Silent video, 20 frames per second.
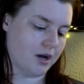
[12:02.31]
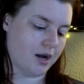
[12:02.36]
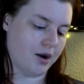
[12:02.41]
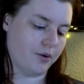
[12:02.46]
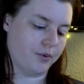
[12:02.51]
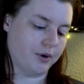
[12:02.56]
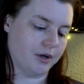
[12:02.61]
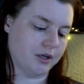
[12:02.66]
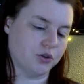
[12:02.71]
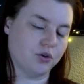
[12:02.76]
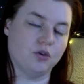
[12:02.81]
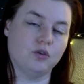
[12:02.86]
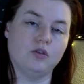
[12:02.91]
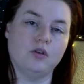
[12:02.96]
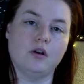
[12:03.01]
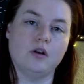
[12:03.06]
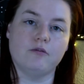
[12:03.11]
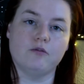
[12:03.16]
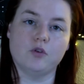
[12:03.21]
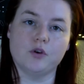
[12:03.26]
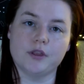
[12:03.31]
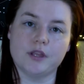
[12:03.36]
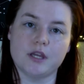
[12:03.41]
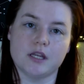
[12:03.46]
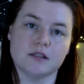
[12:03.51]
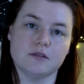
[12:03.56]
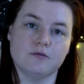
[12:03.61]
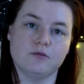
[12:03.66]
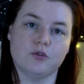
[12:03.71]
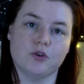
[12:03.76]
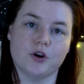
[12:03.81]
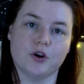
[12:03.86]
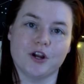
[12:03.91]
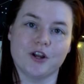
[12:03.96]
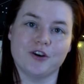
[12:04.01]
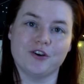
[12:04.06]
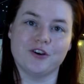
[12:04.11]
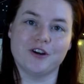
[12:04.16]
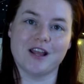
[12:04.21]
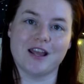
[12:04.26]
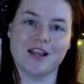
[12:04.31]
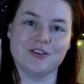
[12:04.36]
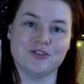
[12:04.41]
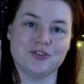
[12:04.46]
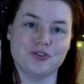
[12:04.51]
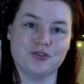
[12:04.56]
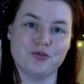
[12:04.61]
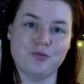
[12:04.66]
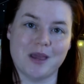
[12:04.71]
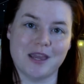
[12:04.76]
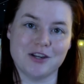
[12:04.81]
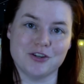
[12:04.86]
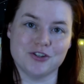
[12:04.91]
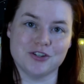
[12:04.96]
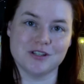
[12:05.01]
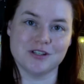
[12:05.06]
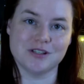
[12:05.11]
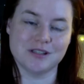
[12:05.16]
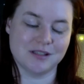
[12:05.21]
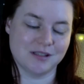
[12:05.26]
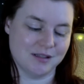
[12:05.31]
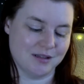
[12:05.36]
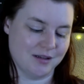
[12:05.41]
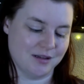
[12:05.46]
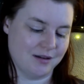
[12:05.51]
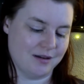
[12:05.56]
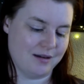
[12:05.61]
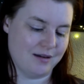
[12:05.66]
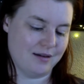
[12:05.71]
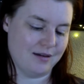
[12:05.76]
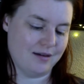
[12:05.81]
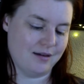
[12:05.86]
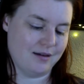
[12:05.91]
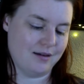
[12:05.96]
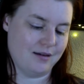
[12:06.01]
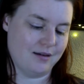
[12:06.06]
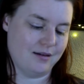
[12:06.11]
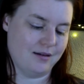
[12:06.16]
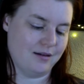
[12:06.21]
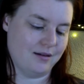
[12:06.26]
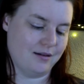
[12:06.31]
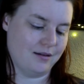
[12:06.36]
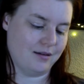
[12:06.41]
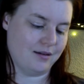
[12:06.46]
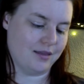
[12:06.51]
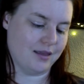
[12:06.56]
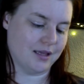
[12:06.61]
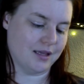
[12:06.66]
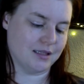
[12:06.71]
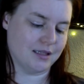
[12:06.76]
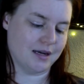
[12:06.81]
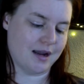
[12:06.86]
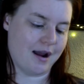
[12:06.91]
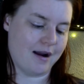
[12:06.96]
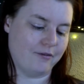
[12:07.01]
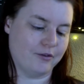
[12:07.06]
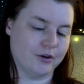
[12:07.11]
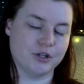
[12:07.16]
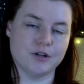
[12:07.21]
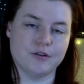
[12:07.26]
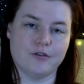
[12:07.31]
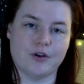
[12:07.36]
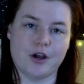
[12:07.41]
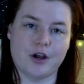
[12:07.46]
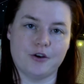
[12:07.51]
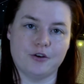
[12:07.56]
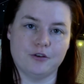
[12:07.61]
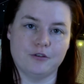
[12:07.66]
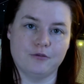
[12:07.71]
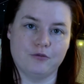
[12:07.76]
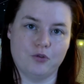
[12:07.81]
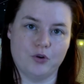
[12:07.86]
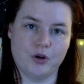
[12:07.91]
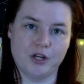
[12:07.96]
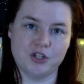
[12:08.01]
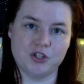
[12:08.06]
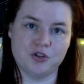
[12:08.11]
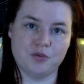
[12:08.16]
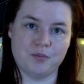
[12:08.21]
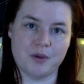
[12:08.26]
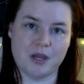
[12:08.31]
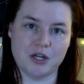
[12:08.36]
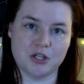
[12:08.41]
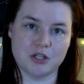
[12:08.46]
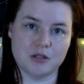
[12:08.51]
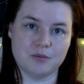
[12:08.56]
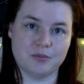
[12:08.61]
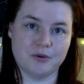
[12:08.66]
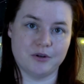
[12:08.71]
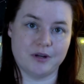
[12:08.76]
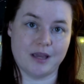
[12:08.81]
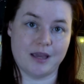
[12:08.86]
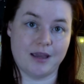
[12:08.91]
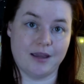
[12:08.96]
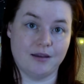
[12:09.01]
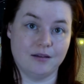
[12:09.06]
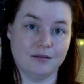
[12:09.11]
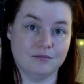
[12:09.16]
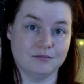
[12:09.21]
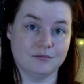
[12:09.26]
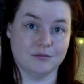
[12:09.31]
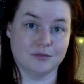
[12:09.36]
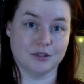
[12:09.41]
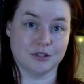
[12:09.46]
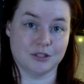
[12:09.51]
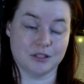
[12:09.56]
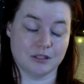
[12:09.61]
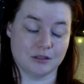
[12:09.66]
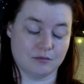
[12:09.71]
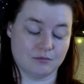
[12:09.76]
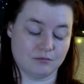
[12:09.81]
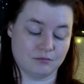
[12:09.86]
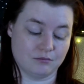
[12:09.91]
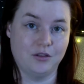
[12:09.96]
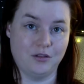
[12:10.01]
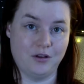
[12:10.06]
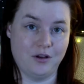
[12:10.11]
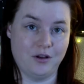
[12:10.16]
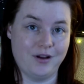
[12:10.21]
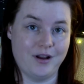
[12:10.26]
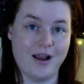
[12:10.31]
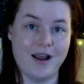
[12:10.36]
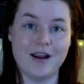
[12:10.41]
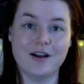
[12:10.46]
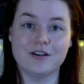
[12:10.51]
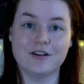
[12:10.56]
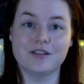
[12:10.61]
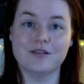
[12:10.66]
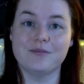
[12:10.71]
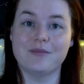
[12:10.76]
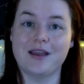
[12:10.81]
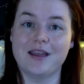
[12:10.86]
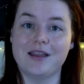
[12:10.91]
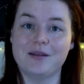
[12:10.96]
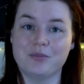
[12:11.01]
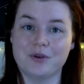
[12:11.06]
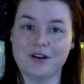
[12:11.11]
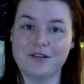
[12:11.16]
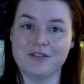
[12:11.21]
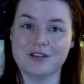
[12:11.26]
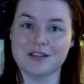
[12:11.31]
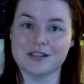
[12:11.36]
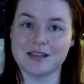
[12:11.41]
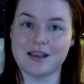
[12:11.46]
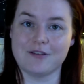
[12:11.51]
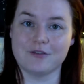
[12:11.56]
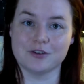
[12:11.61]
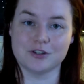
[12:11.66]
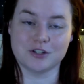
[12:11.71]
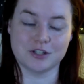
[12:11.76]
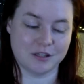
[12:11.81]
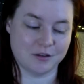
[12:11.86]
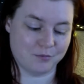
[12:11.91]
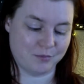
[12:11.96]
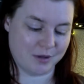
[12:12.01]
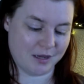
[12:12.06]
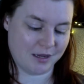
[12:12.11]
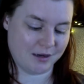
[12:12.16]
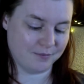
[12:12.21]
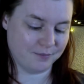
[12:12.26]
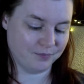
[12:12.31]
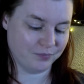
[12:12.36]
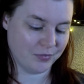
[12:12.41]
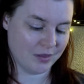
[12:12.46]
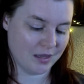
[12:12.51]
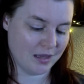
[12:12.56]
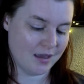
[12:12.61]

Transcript: I read a total of 4,402 pages. That's an average of 142 pages per day, which is a lot higher than my previous averages have been.